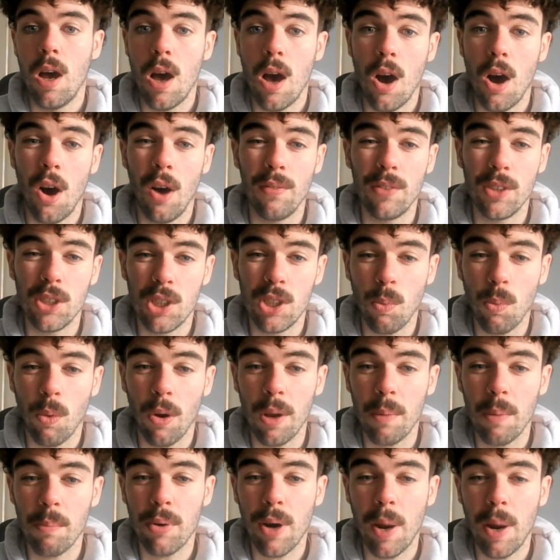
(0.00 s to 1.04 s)
obviously won
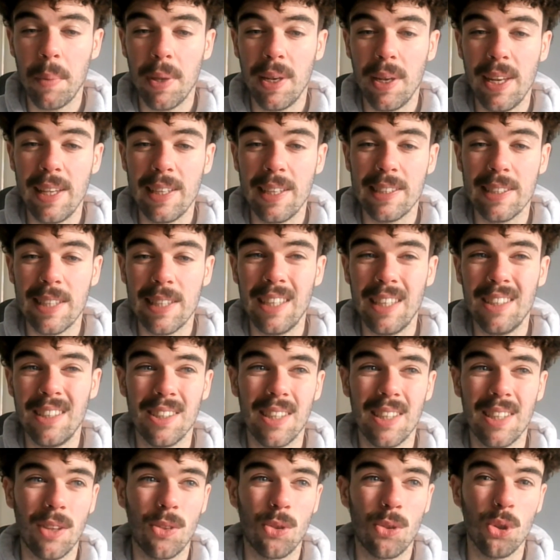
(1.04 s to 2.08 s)
in Premier League status.
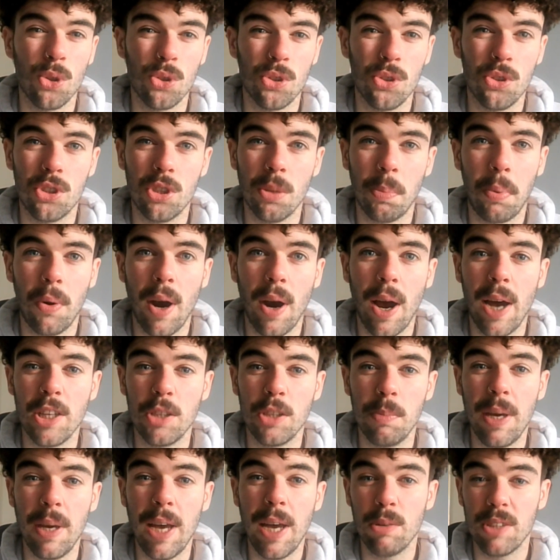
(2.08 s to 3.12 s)
That doesn't
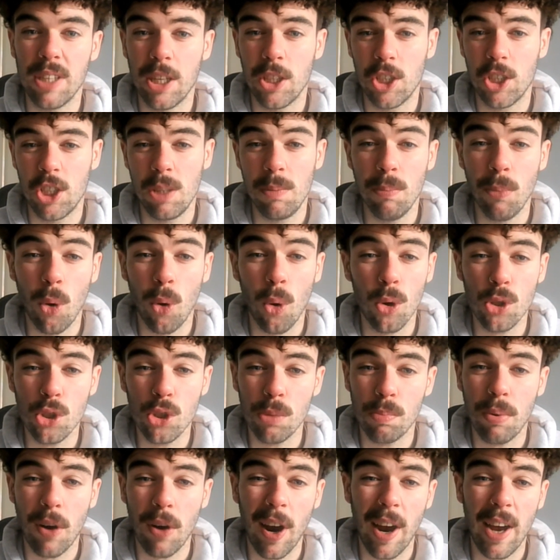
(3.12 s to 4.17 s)
surprise me. I was actually more
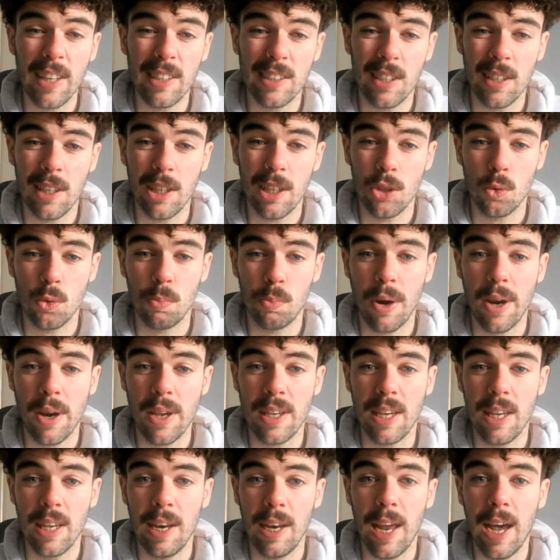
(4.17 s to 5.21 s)
surprised that this was
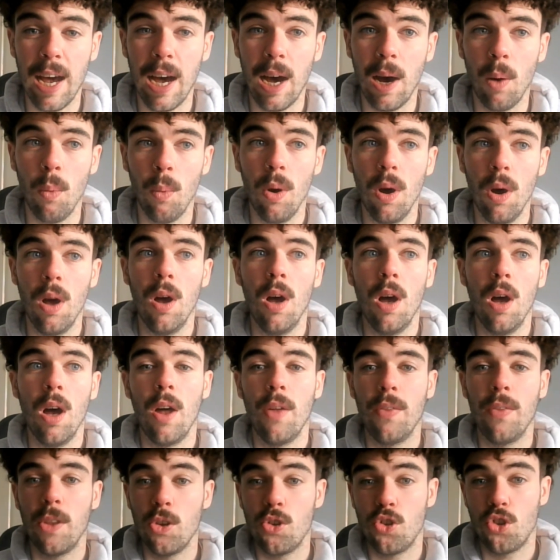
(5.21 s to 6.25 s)
breaking now,
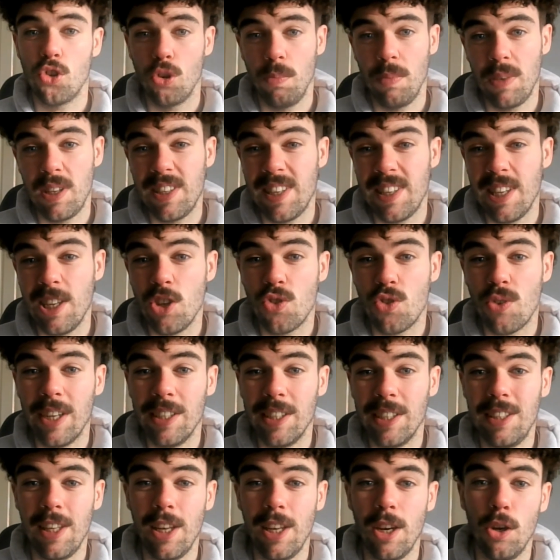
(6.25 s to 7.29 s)
that somebody's
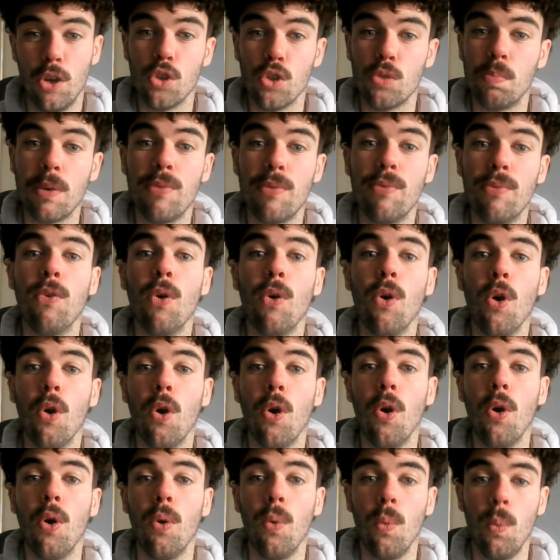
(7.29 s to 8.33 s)
interested in us
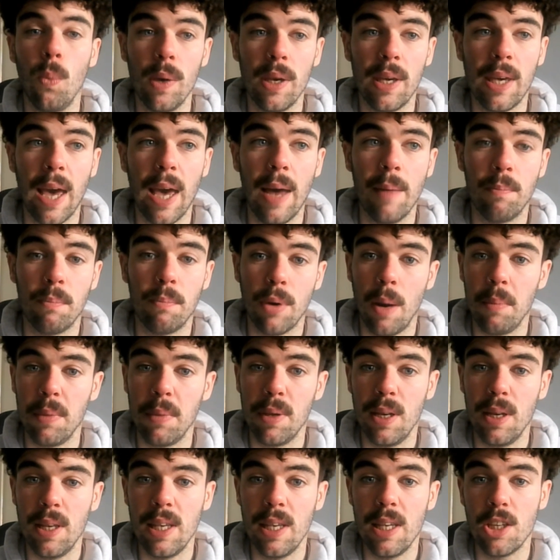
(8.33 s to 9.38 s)
before we get
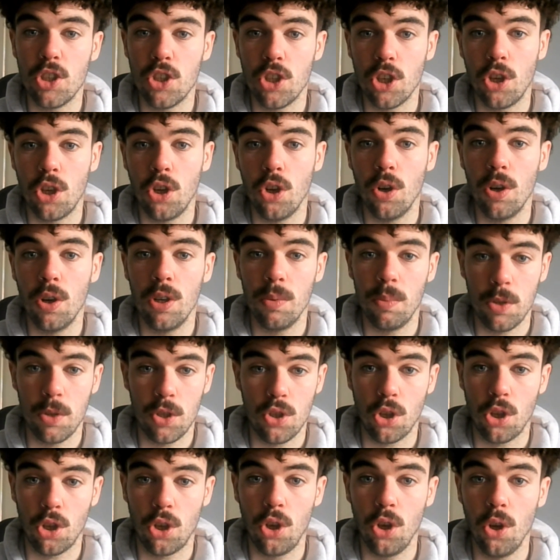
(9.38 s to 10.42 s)
Premier League secure. We're
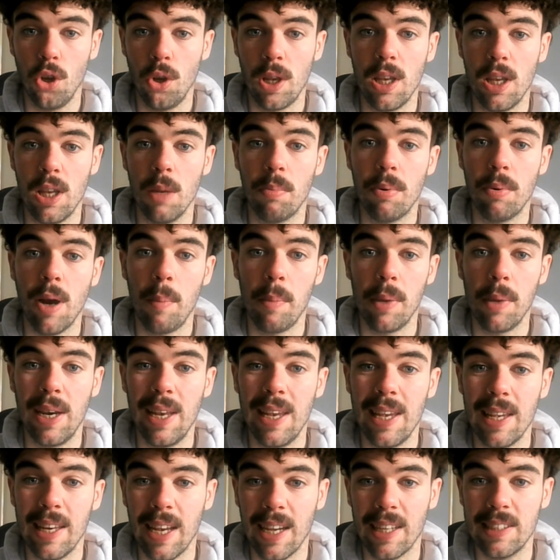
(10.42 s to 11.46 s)
securely in the Premier
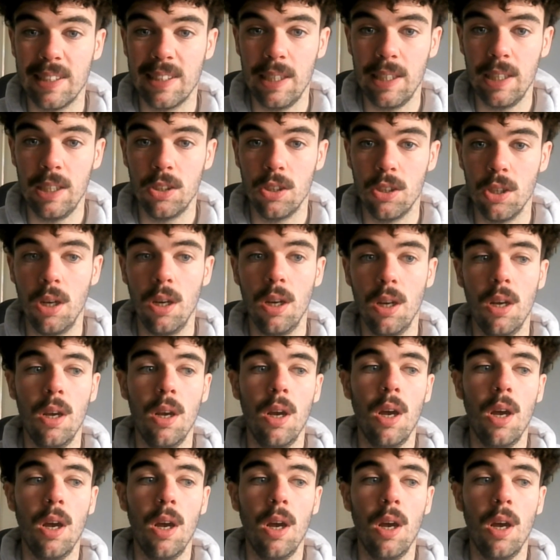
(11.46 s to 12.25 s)
League next season.